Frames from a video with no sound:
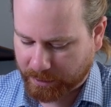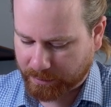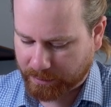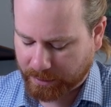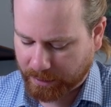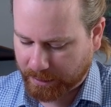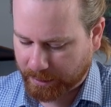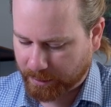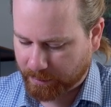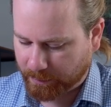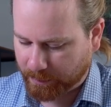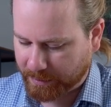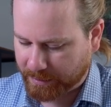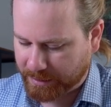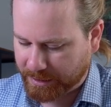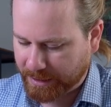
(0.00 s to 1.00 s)
So starting off
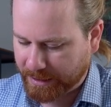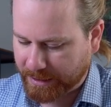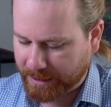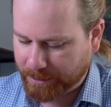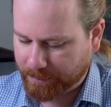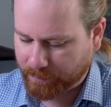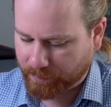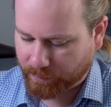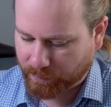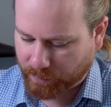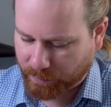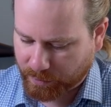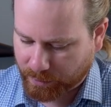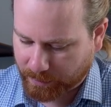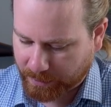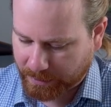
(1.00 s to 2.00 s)
with J,
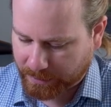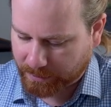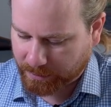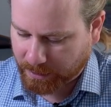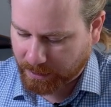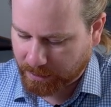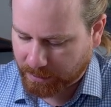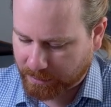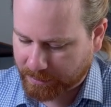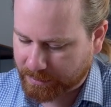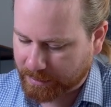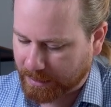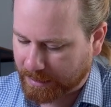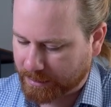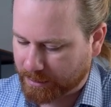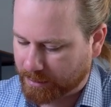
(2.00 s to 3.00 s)
so we're getting a colourless
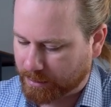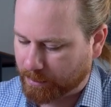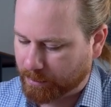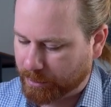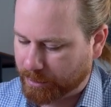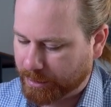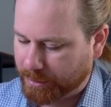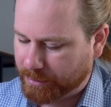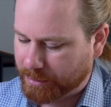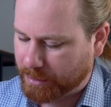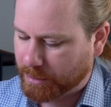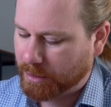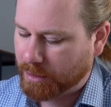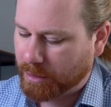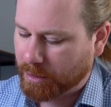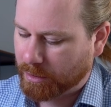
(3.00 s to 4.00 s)
gas produced,
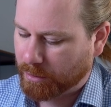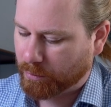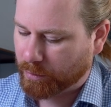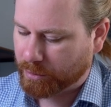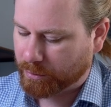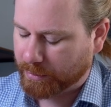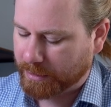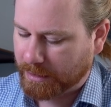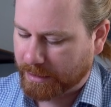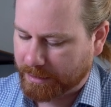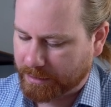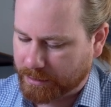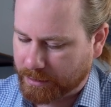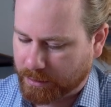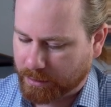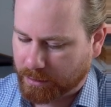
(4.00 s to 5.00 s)
which
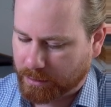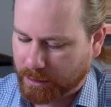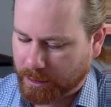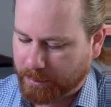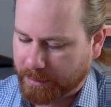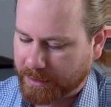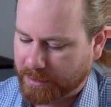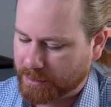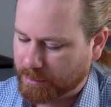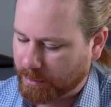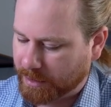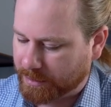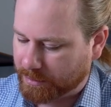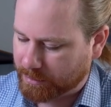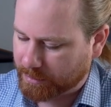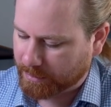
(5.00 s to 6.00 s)
relights a glowing
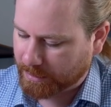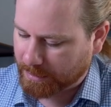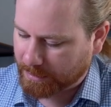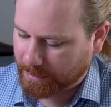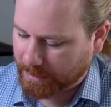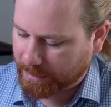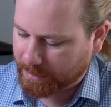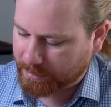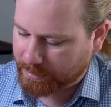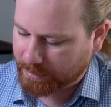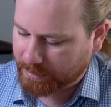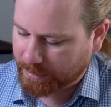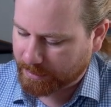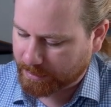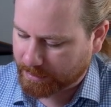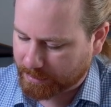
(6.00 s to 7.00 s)
splint. So that gas
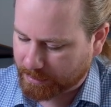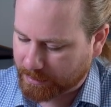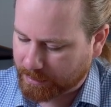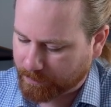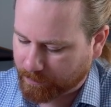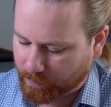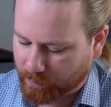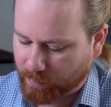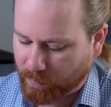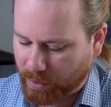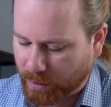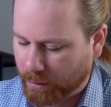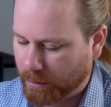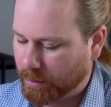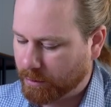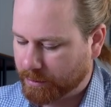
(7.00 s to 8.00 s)
is
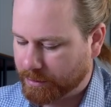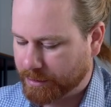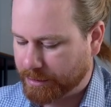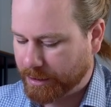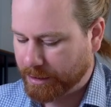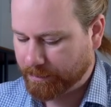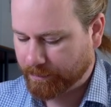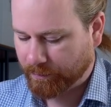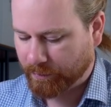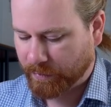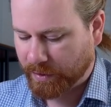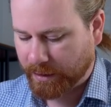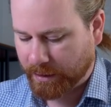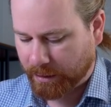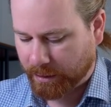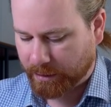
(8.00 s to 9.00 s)
oxygen.
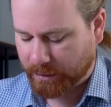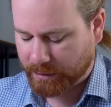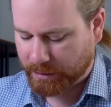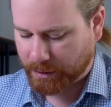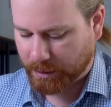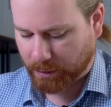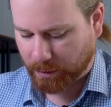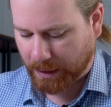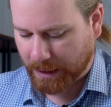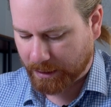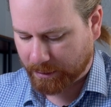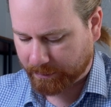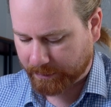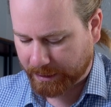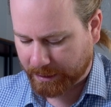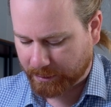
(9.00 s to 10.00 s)
So
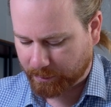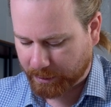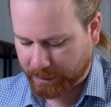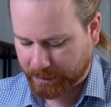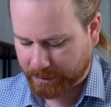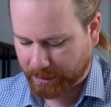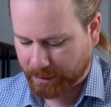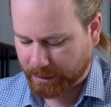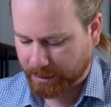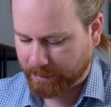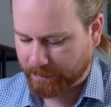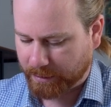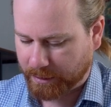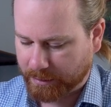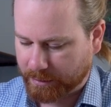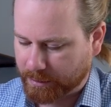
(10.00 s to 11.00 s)
out of these, which is going to
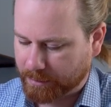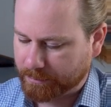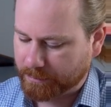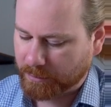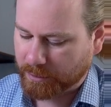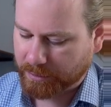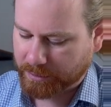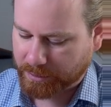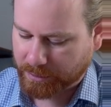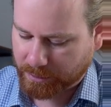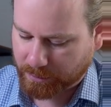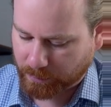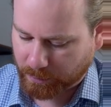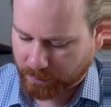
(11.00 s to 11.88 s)
give us oxygen?